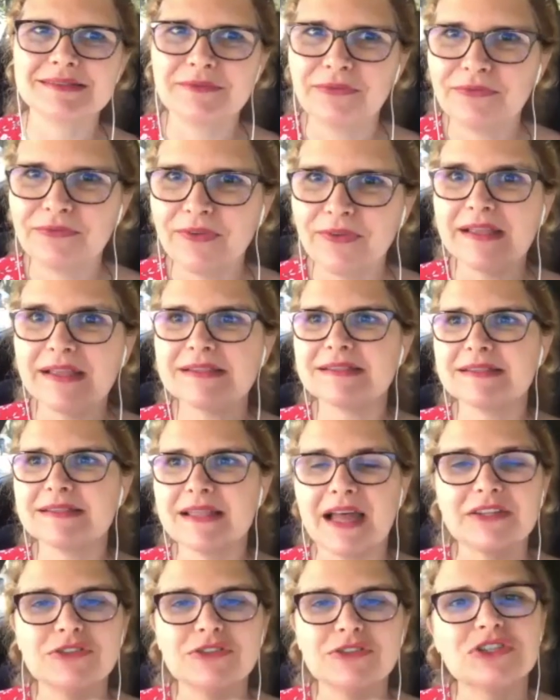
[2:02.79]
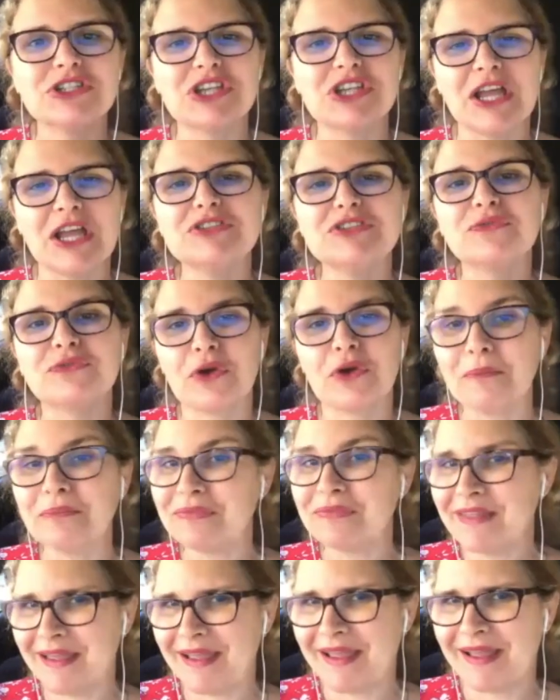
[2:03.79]
things start to change
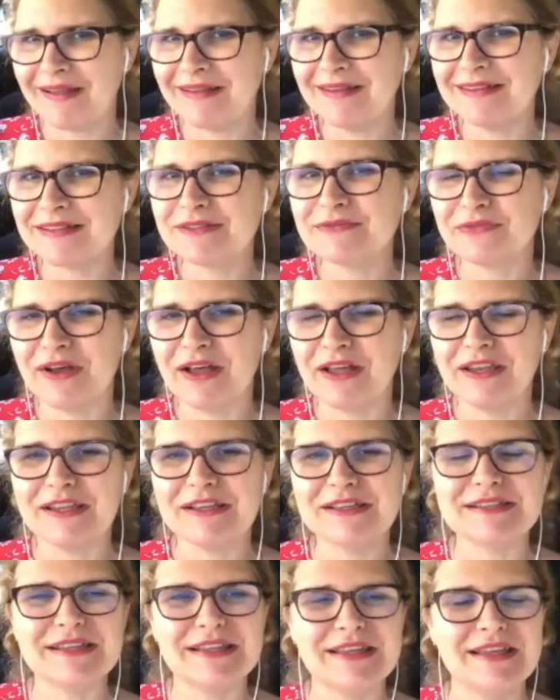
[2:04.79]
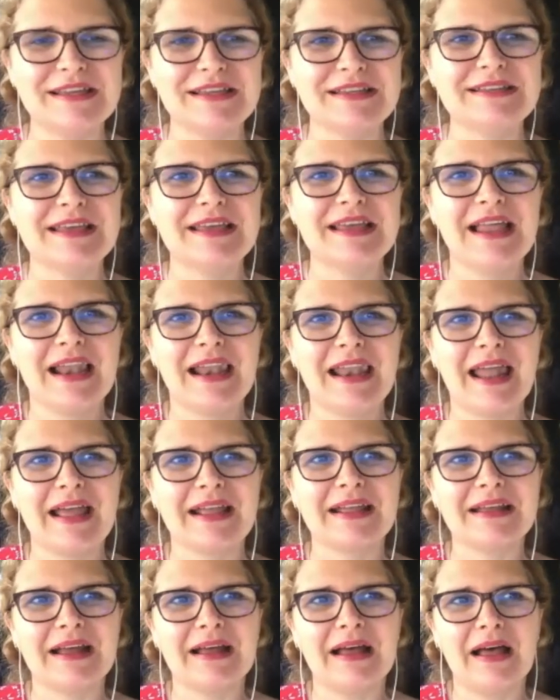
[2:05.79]
from there. It's funny, isn't it?
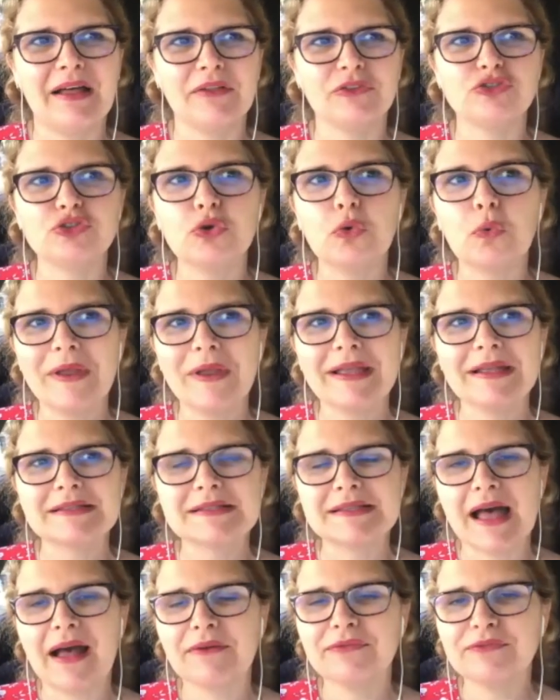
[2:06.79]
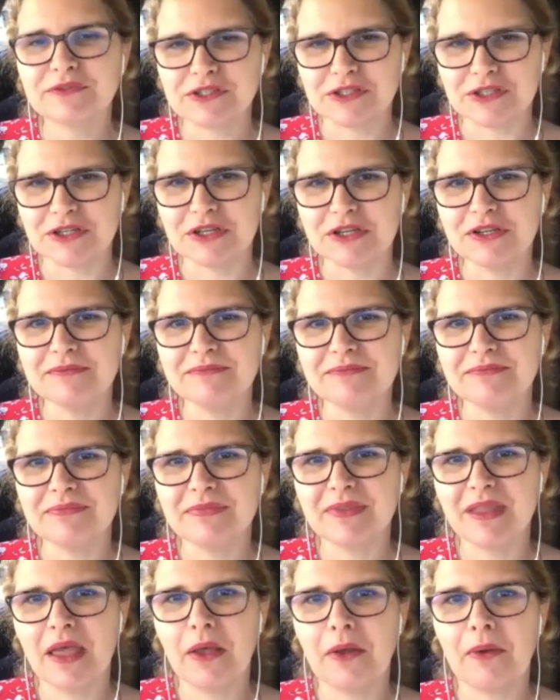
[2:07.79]
2 weeks after,
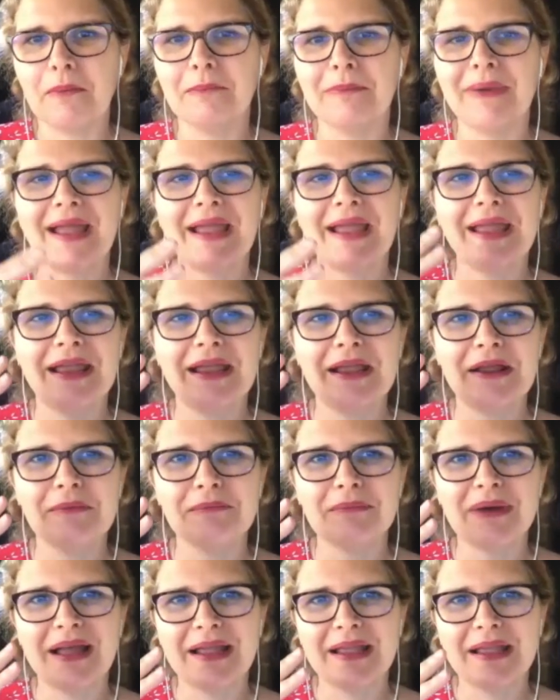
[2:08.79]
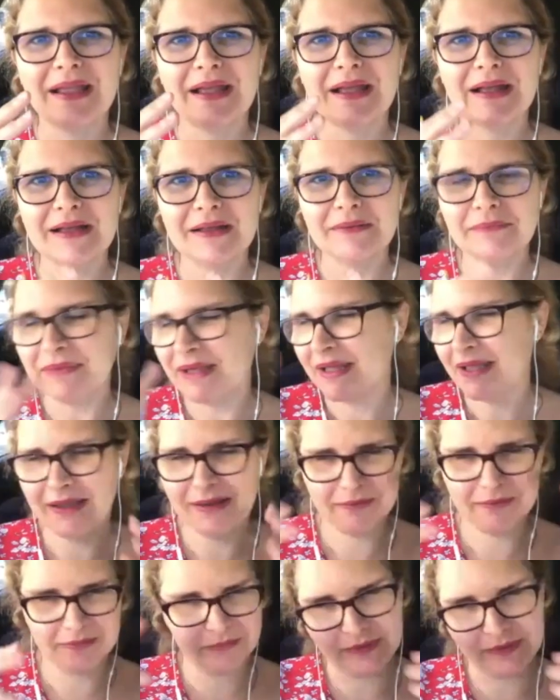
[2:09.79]
my
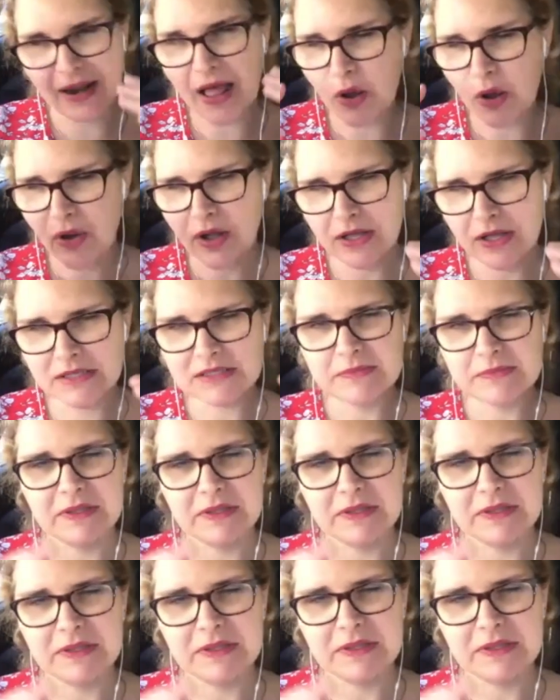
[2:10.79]
now husband,